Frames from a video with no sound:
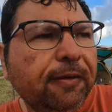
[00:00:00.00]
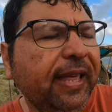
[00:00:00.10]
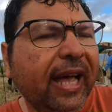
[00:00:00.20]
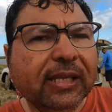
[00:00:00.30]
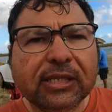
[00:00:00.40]

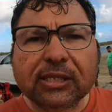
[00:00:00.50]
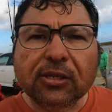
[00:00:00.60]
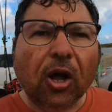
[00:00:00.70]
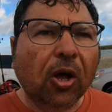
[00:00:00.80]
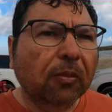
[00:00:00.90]
that
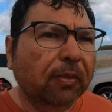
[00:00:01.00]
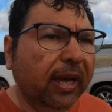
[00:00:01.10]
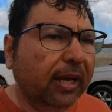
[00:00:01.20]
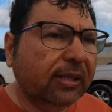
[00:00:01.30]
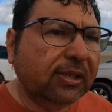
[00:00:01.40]
salt,
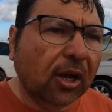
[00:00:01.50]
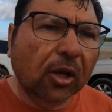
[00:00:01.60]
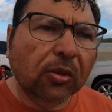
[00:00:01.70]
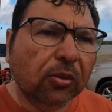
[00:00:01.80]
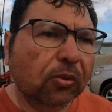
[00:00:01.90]
man,
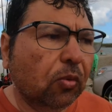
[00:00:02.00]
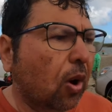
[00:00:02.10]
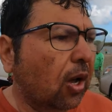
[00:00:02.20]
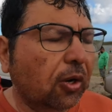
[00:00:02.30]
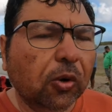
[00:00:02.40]
salt
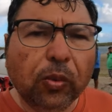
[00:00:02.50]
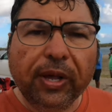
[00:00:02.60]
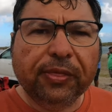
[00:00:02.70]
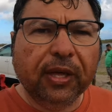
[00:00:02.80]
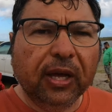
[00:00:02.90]
water
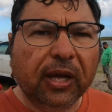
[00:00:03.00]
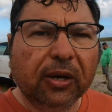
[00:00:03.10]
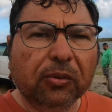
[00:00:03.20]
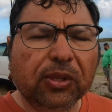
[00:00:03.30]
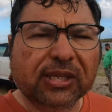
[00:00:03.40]
with
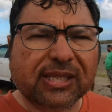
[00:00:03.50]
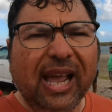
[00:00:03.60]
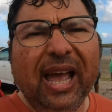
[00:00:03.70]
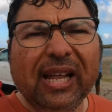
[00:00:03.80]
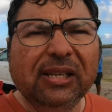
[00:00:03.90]
the
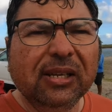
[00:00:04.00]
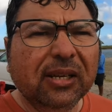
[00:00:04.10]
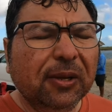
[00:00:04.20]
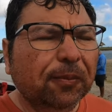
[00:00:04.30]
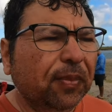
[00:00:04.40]
sand,
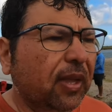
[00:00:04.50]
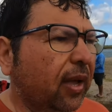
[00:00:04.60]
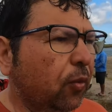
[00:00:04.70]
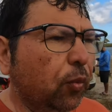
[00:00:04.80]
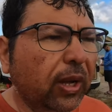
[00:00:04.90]

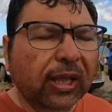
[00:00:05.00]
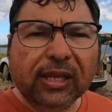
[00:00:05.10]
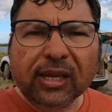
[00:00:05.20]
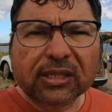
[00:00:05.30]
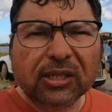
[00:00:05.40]
it
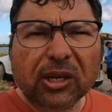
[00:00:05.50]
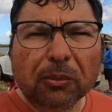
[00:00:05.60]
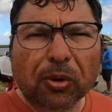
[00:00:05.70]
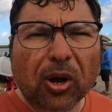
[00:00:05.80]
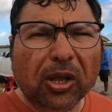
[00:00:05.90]
really does a
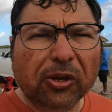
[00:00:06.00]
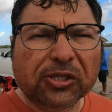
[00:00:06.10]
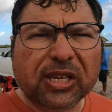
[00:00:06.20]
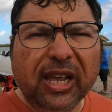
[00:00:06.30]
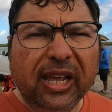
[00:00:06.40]
number on your
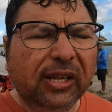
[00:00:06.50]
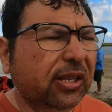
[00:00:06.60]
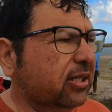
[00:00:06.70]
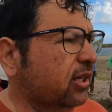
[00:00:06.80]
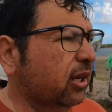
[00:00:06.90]
skin,
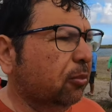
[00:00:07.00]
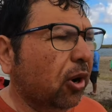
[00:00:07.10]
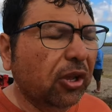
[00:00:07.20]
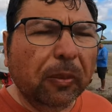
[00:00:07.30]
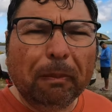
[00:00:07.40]
does a
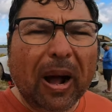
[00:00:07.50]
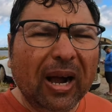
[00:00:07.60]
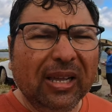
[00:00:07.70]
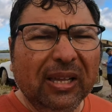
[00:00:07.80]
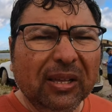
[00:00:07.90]
number on your
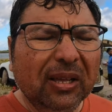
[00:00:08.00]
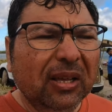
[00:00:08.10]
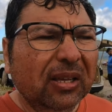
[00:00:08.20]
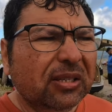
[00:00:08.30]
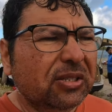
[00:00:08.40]
body.
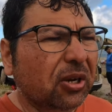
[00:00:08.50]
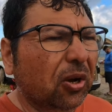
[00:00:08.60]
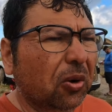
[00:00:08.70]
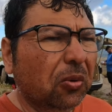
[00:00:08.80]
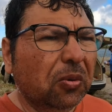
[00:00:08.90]

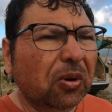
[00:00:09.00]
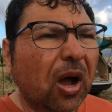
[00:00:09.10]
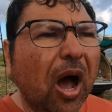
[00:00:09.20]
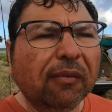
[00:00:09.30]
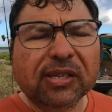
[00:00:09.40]
So
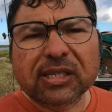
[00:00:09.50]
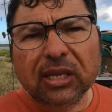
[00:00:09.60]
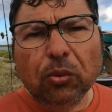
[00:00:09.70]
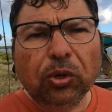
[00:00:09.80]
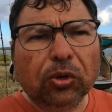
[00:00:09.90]

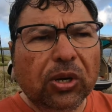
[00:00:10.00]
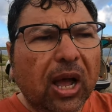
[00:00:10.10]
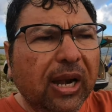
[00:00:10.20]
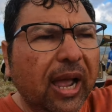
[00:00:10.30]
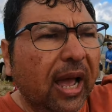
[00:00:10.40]
obviously we do
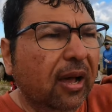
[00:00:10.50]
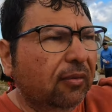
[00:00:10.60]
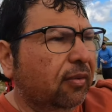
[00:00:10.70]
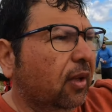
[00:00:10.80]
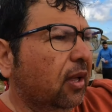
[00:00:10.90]
not
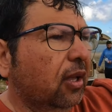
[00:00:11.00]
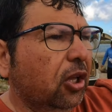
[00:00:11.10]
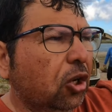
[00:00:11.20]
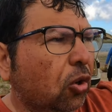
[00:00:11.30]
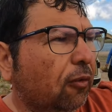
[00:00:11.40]
have,
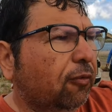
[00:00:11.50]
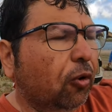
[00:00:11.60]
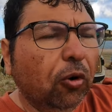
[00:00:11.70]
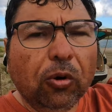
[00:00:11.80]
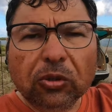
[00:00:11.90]
you know, a
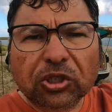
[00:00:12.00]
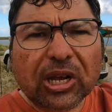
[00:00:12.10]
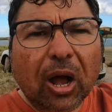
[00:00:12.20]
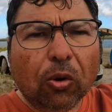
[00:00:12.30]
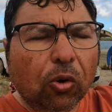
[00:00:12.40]
full
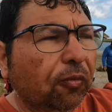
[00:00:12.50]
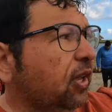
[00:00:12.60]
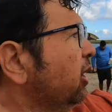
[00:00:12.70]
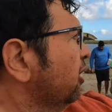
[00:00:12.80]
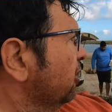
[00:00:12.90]
shower over
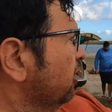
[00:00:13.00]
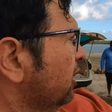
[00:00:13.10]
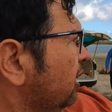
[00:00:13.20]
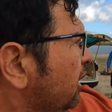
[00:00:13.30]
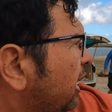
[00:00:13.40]
here,
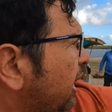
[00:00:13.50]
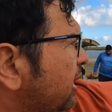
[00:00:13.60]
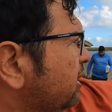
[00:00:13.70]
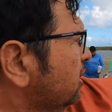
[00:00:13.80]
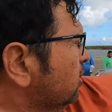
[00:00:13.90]

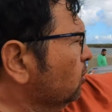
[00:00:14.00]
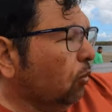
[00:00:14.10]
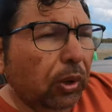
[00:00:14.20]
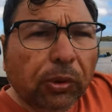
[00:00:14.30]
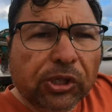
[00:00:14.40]
and
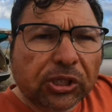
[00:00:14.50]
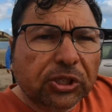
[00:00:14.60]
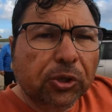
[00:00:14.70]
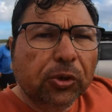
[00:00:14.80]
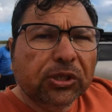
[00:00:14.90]
we would
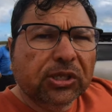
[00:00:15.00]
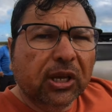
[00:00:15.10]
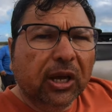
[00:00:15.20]
just use